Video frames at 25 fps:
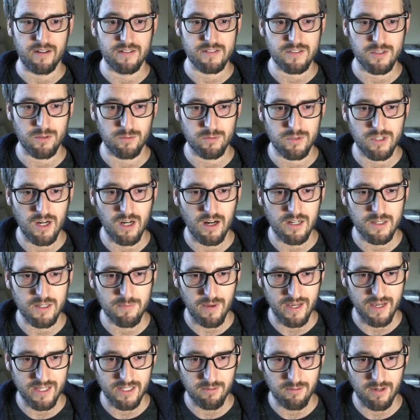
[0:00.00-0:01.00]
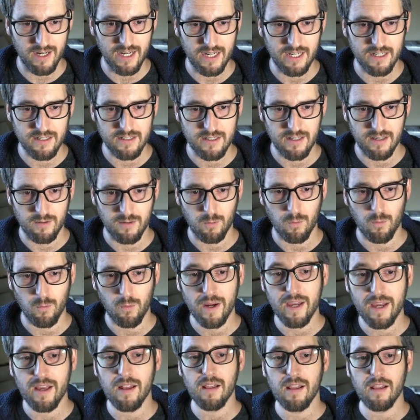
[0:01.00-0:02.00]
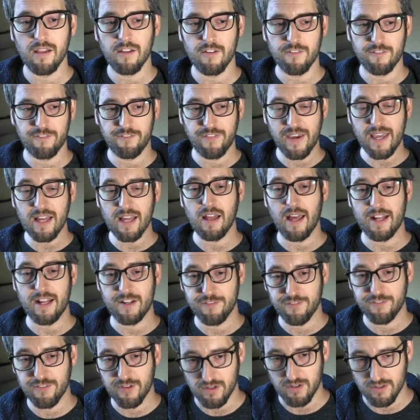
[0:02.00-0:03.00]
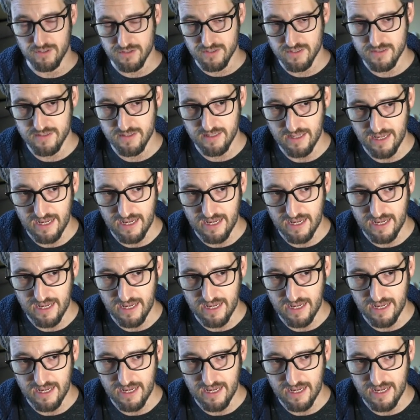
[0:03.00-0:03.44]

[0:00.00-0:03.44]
So Dart migrate will fail at first,